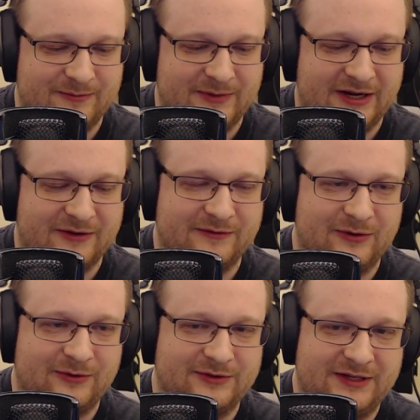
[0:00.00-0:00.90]
male
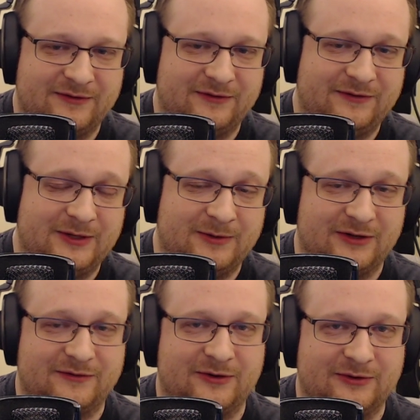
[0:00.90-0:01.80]
vocals, even
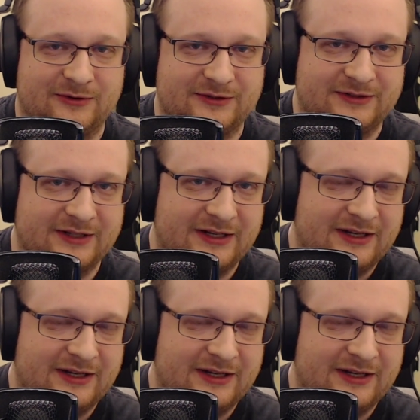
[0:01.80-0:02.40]
female vocals.